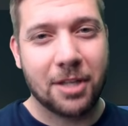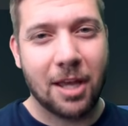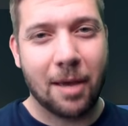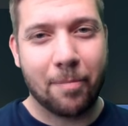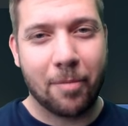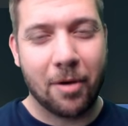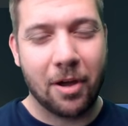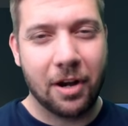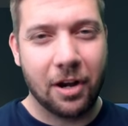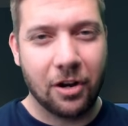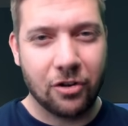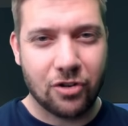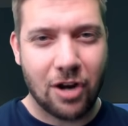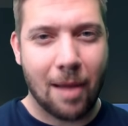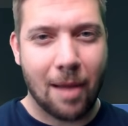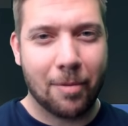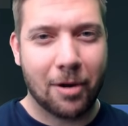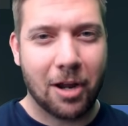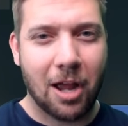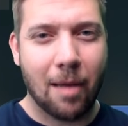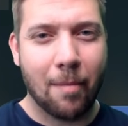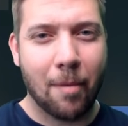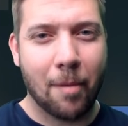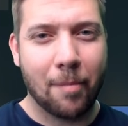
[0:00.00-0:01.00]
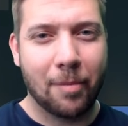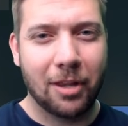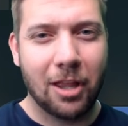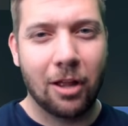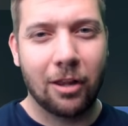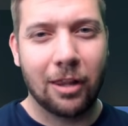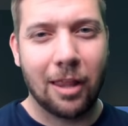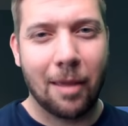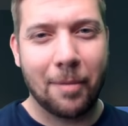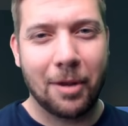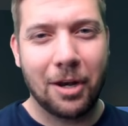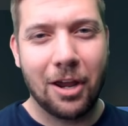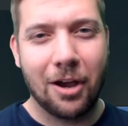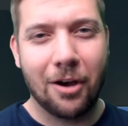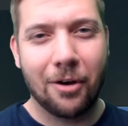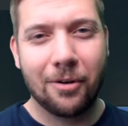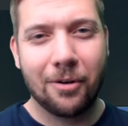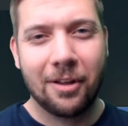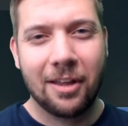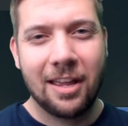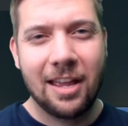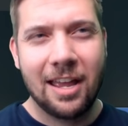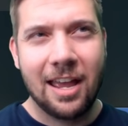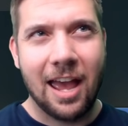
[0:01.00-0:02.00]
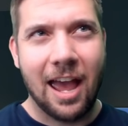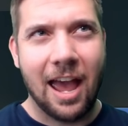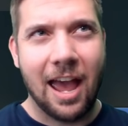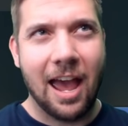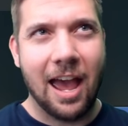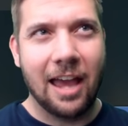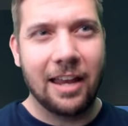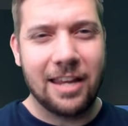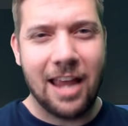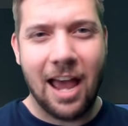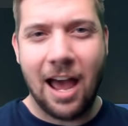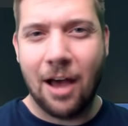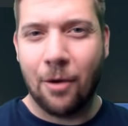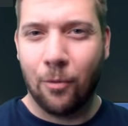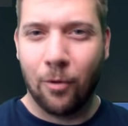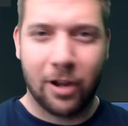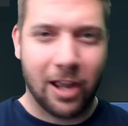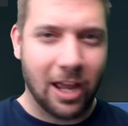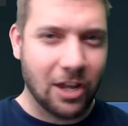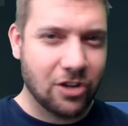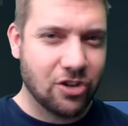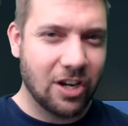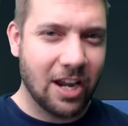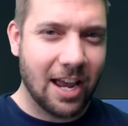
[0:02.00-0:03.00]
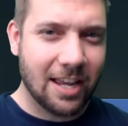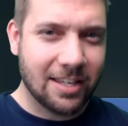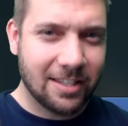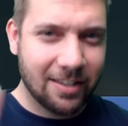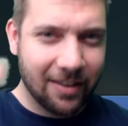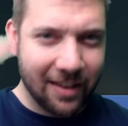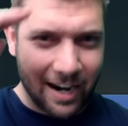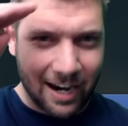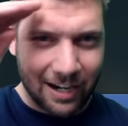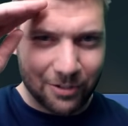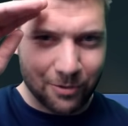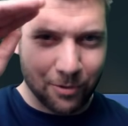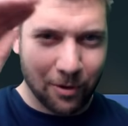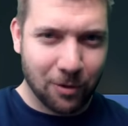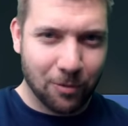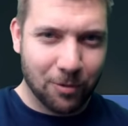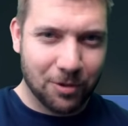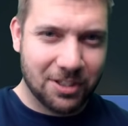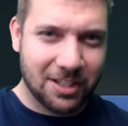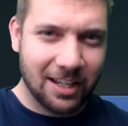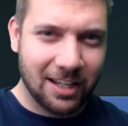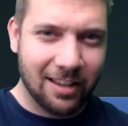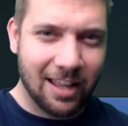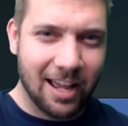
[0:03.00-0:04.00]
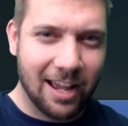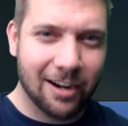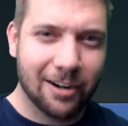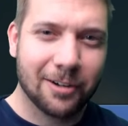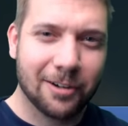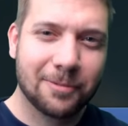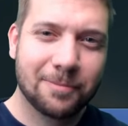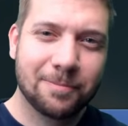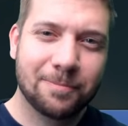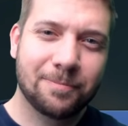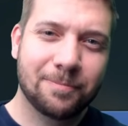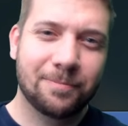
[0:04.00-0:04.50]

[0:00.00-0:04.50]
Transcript: up button and drop a comment below. Let me know. And yeah, we'll catch you guys in the next one. We'll see you later.